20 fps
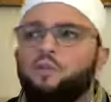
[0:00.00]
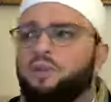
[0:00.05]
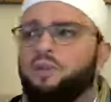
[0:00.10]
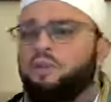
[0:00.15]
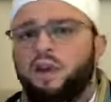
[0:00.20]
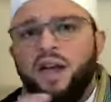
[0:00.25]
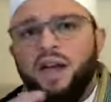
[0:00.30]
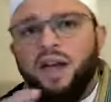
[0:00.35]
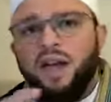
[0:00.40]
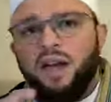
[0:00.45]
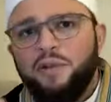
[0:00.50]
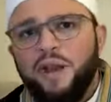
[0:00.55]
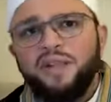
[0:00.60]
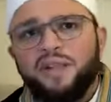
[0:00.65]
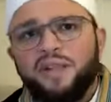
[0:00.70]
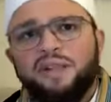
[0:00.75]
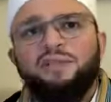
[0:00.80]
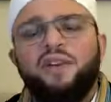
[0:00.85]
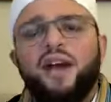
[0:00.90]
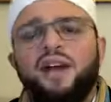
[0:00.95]
and
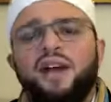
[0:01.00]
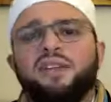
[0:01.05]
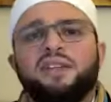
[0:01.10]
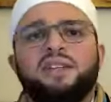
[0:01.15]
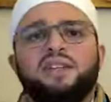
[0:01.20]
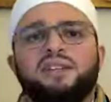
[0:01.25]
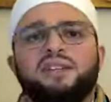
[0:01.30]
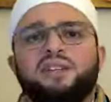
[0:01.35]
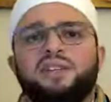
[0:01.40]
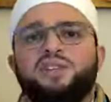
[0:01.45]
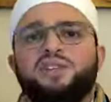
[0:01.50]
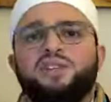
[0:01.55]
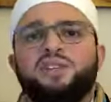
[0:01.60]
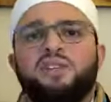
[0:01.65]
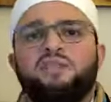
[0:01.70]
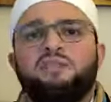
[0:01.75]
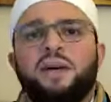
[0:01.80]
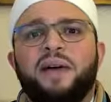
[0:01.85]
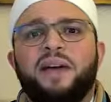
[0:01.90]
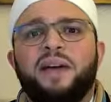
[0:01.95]
rectify the condition
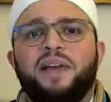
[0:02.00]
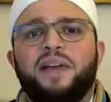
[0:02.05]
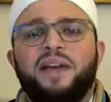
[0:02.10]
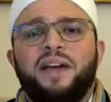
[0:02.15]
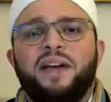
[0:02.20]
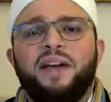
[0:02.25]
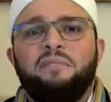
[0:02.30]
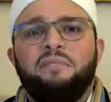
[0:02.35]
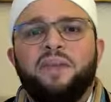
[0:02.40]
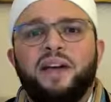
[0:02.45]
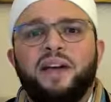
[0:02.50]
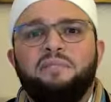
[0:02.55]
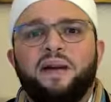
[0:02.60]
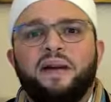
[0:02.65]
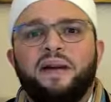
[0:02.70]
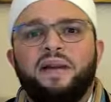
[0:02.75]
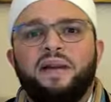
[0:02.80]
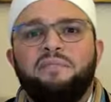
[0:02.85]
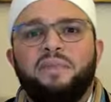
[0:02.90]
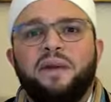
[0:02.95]
of my
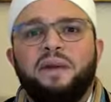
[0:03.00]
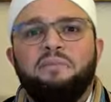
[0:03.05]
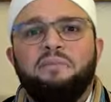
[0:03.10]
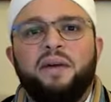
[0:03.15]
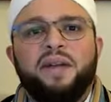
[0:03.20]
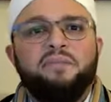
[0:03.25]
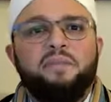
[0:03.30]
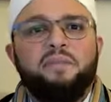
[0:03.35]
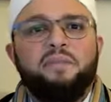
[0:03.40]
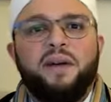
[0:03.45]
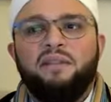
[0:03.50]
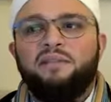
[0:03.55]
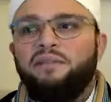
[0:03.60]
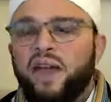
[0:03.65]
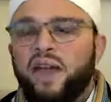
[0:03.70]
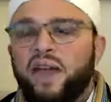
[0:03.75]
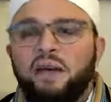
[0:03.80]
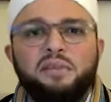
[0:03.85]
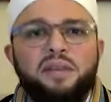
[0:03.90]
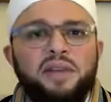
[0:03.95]

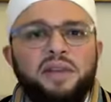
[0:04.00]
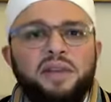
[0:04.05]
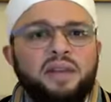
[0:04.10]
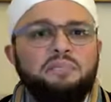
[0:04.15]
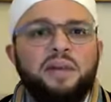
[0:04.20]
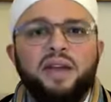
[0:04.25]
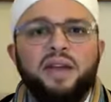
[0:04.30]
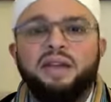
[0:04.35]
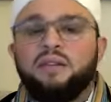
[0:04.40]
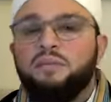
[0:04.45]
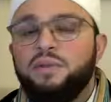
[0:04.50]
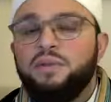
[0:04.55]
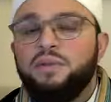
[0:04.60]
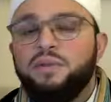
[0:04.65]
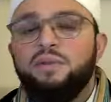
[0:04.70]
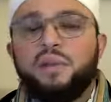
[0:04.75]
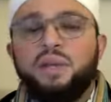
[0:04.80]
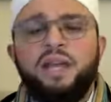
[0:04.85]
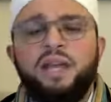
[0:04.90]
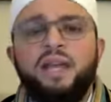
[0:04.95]
family and my
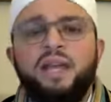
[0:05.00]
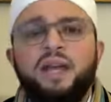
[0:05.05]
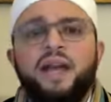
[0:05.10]
community,